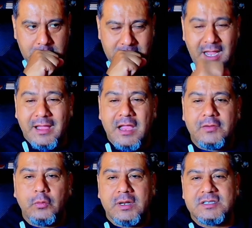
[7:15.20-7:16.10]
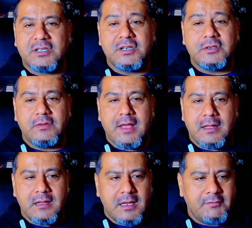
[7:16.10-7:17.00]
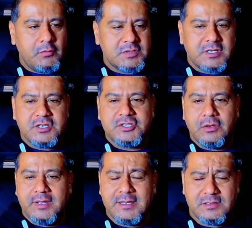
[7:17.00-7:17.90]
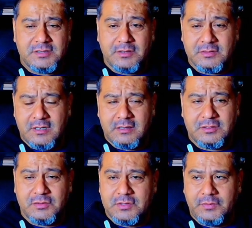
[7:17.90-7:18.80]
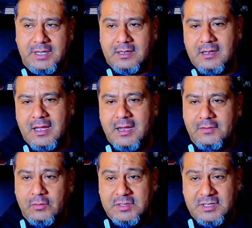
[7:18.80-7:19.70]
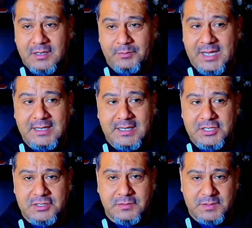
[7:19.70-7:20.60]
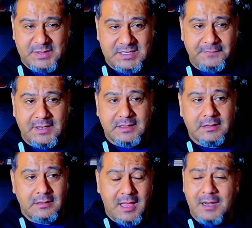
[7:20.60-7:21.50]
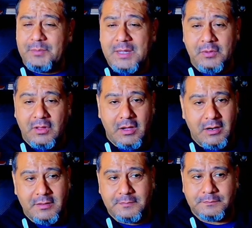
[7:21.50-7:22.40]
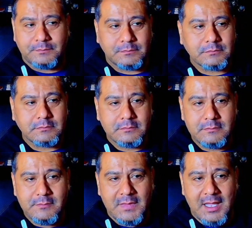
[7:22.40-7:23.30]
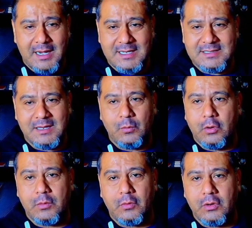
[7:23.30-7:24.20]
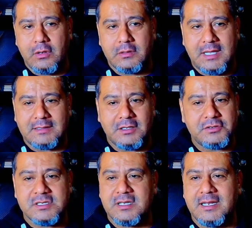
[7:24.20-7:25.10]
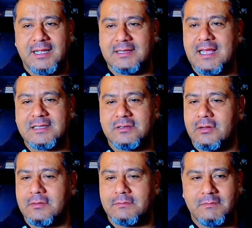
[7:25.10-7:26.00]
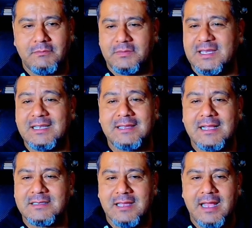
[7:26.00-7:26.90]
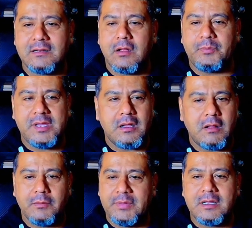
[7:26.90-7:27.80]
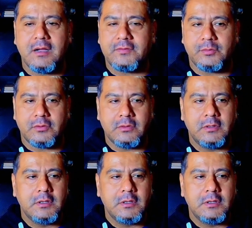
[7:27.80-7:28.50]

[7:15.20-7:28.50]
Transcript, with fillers: Not everyone is going to do that. Not everyone's going to showcase their skills on social media. Not everyone's going to be niche specific. A lot of people are, and I see it more and more that they're just going to get that cert think that's the end all be all and be comfortable.